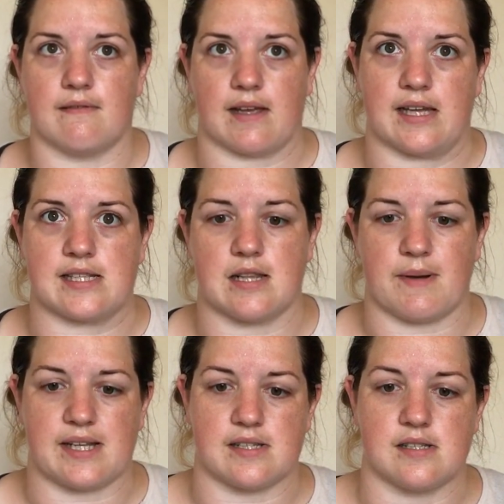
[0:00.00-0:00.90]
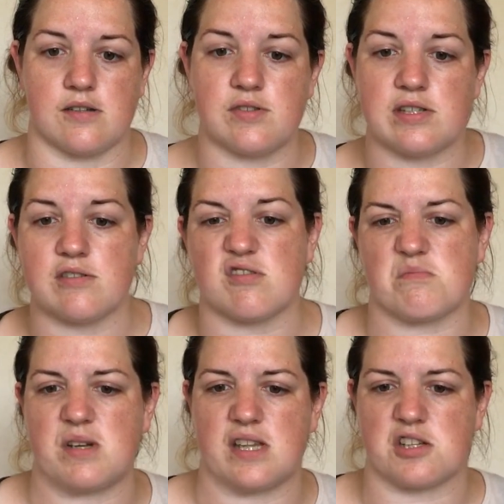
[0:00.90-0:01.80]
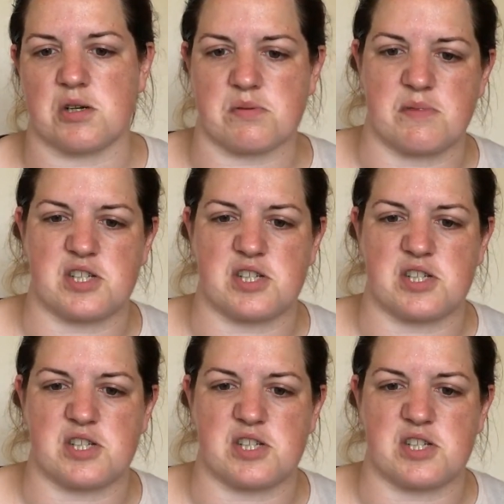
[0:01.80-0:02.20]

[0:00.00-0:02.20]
like it is in the pattern. So it'll still sort of meet the tops